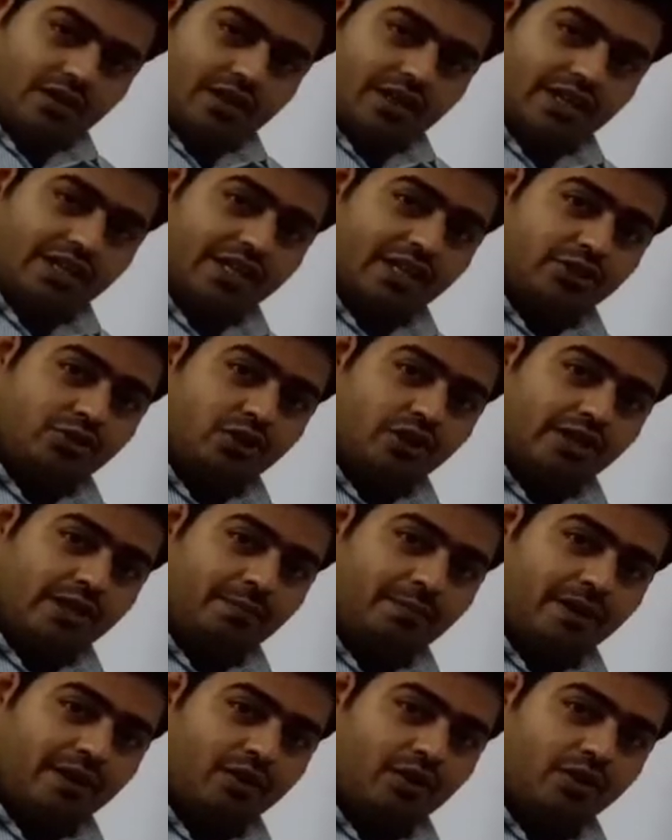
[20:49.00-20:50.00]
It does not
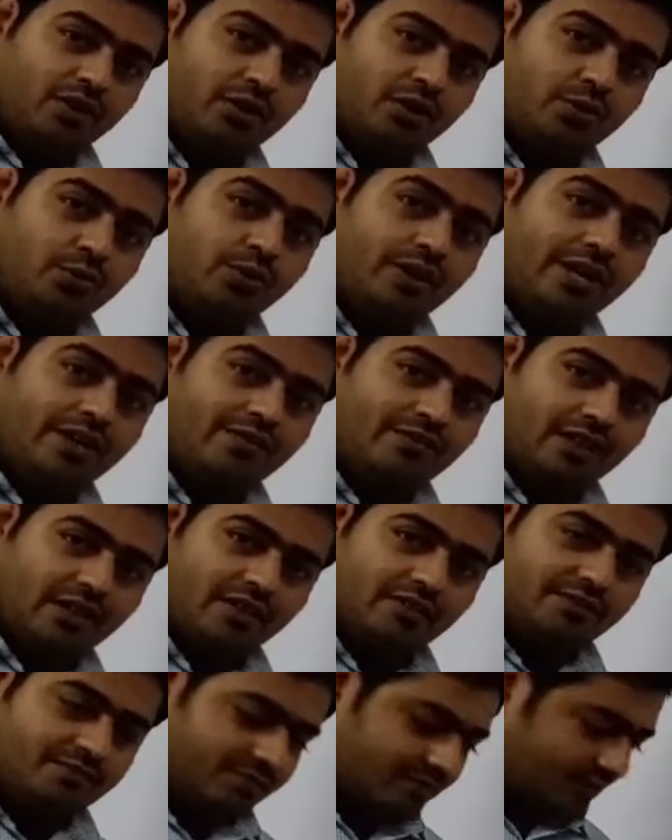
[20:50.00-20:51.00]
depend on Q and V.
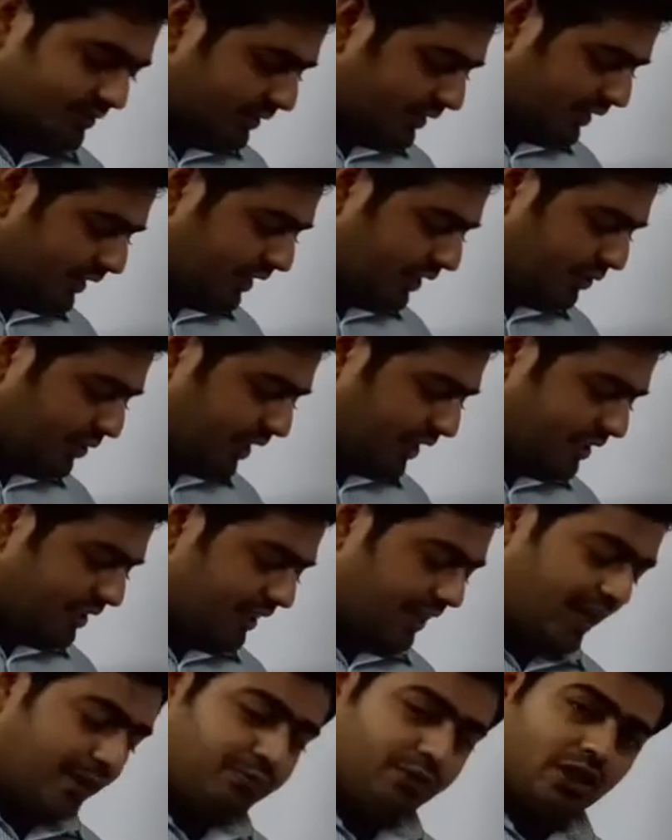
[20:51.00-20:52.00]
Here you can
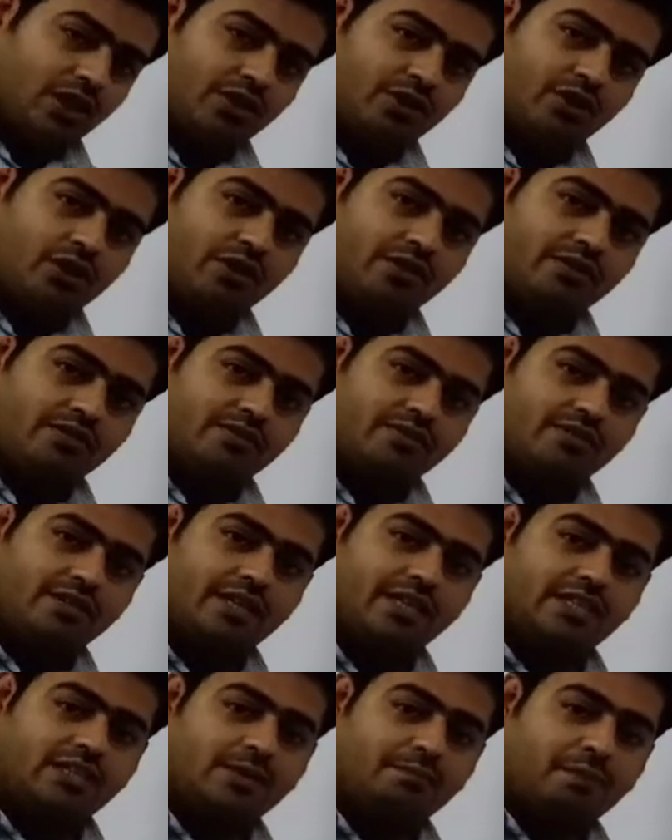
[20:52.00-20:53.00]
see epsilon naught,
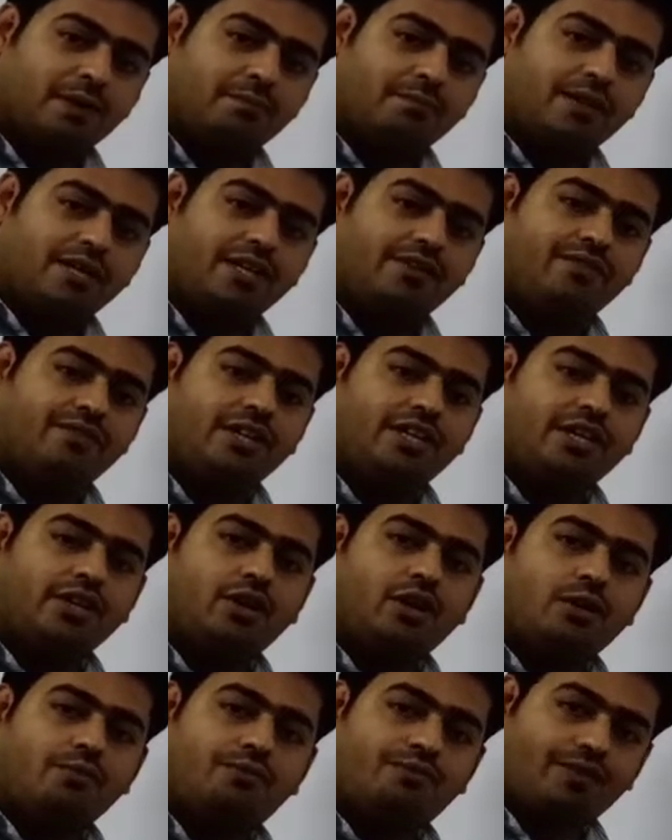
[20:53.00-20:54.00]
that is the permittivity
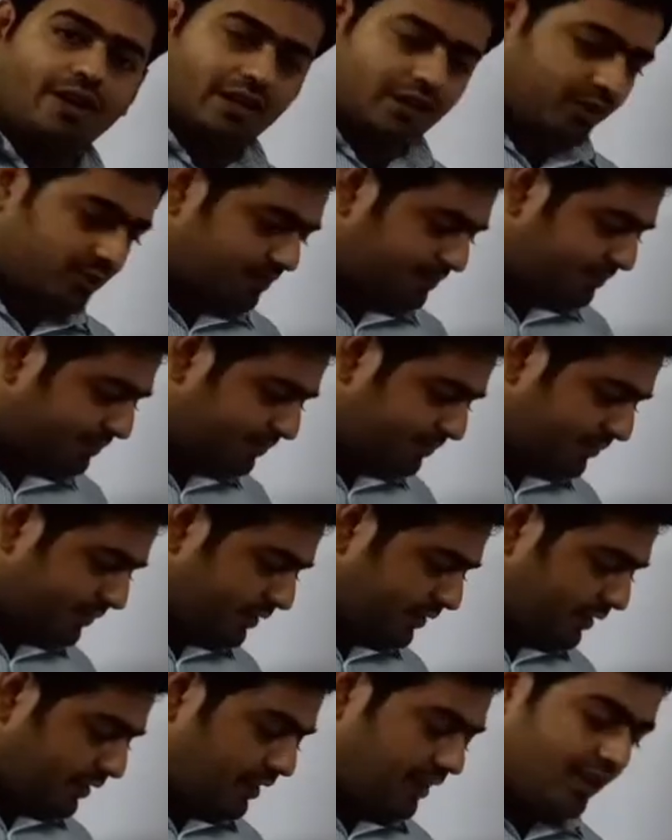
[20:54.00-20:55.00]
of
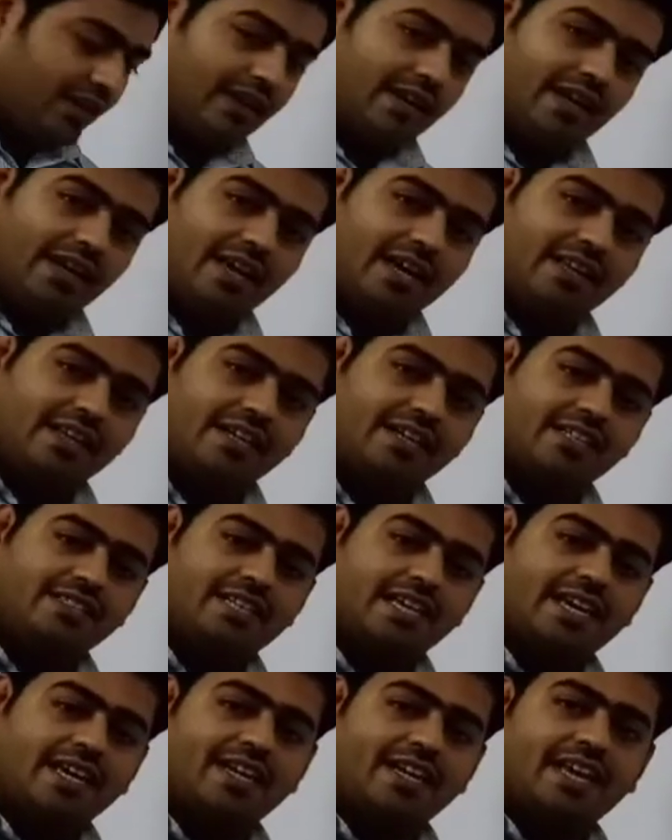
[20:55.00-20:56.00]
vacuum, A that
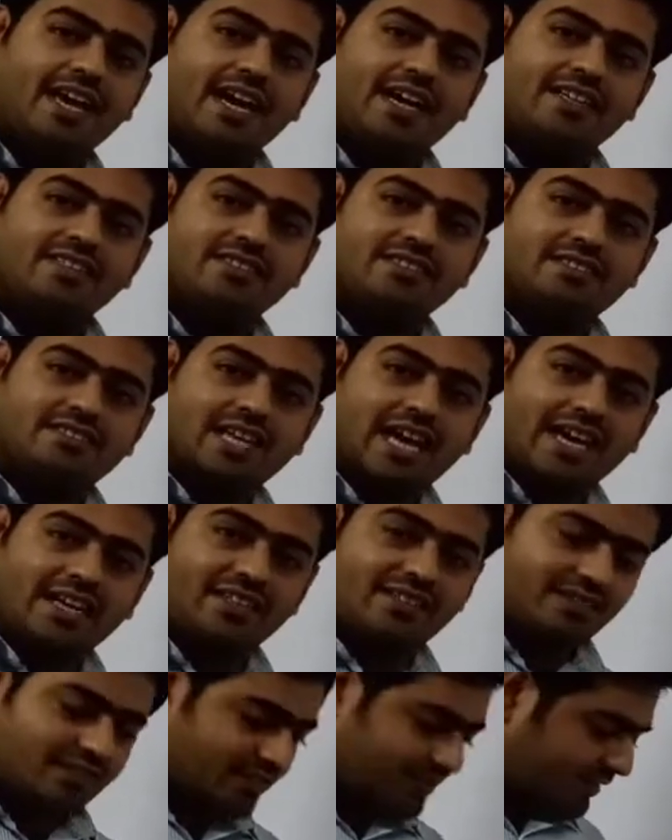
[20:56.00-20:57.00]
is area,
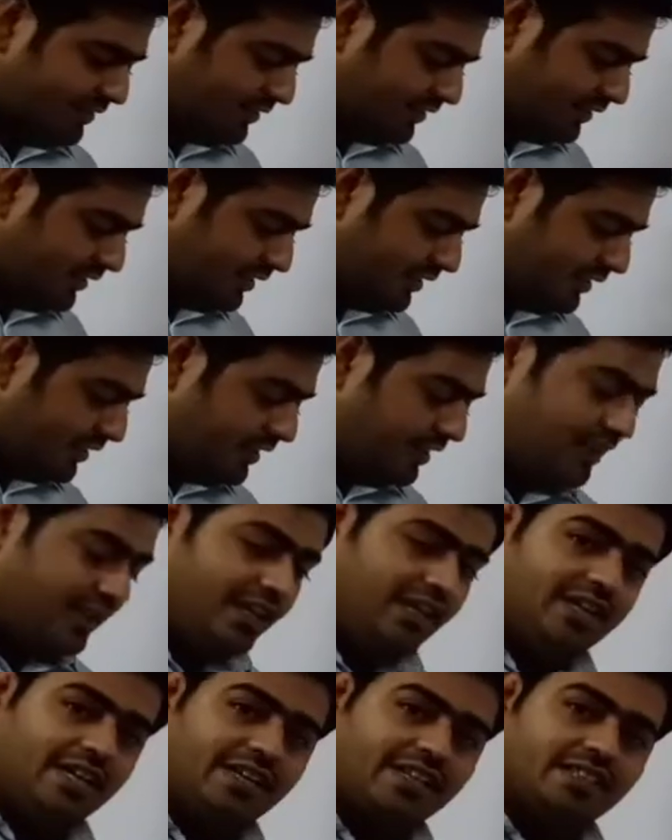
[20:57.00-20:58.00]
size,
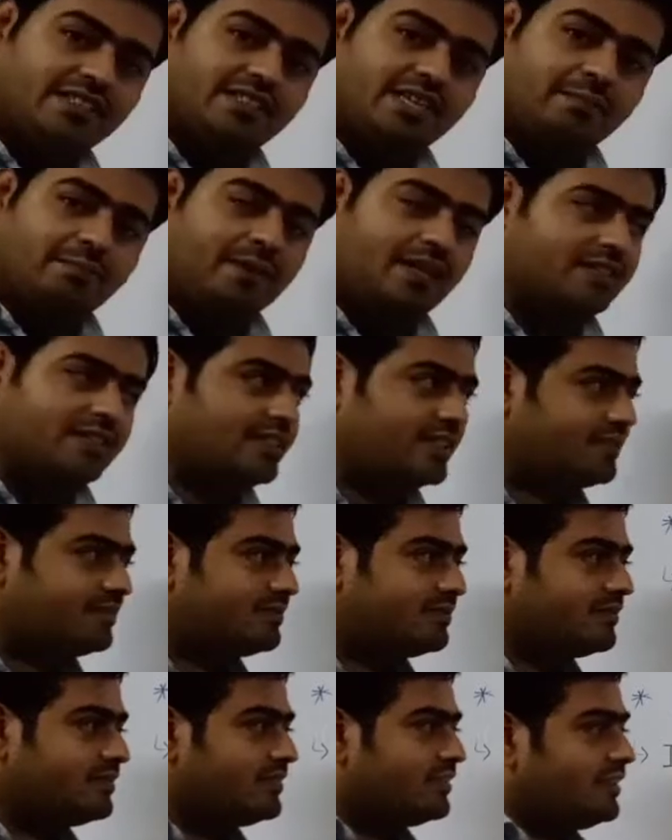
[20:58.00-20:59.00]
D that is separation.
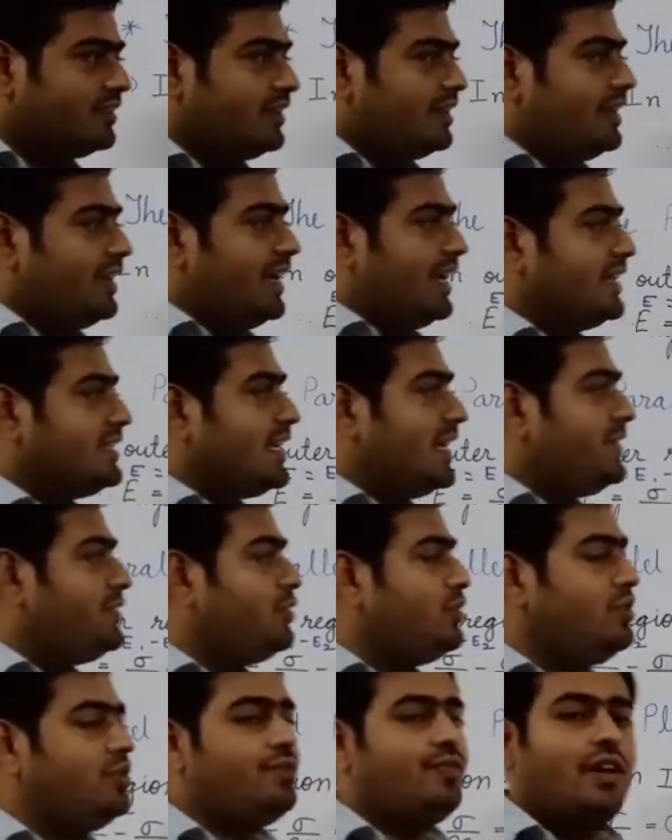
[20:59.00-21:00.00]
As I
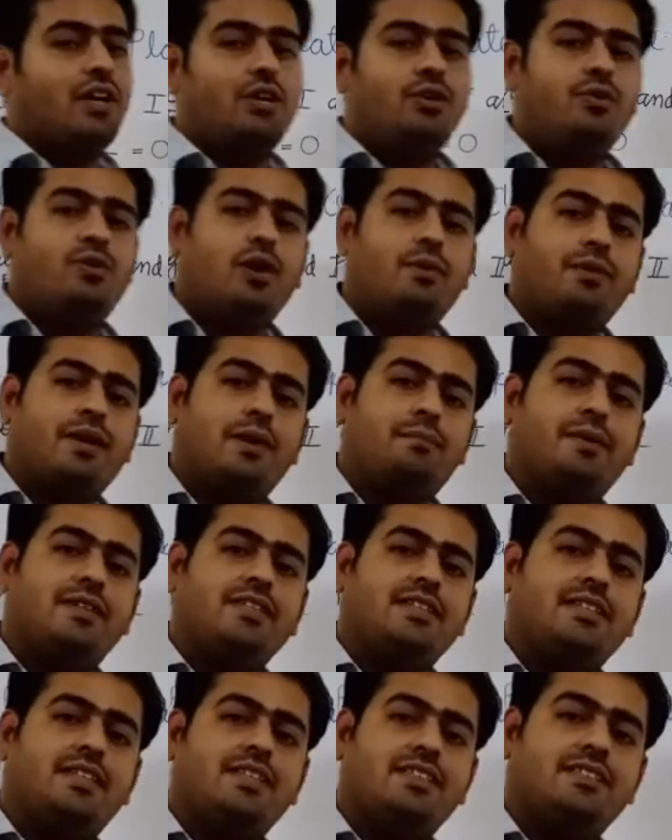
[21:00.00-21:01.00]
told you, value of
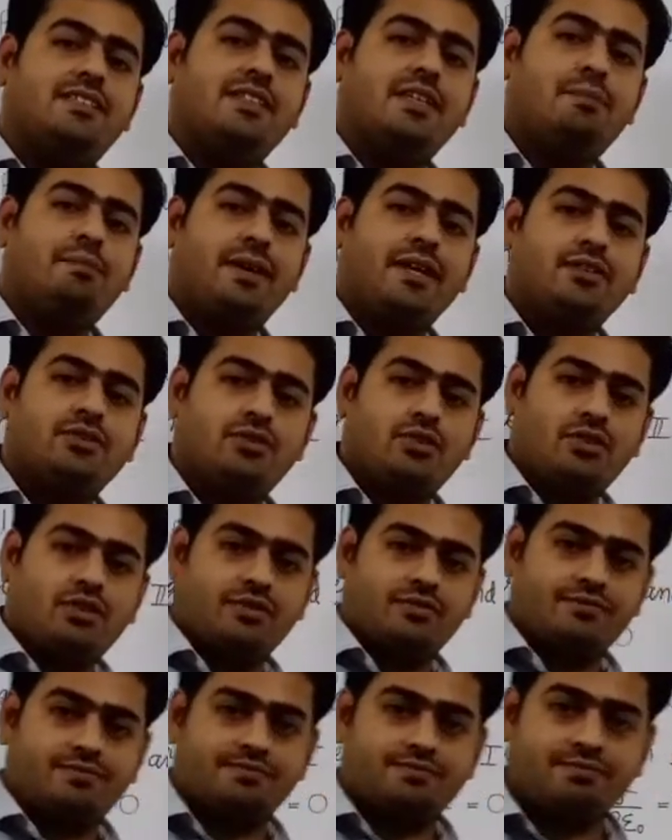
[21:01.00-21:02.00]
capacitance depends
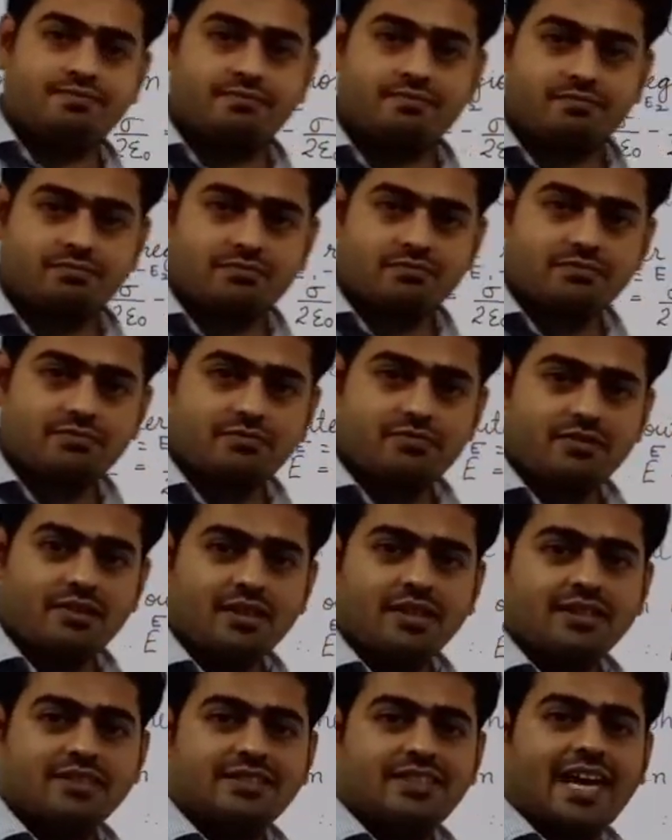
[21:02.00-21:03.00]
on
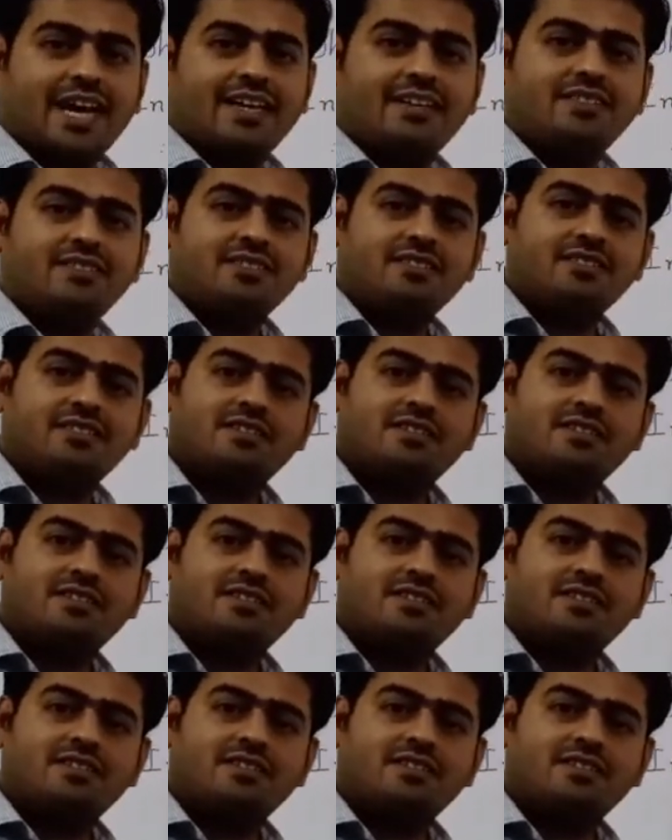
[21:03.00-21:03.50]
size,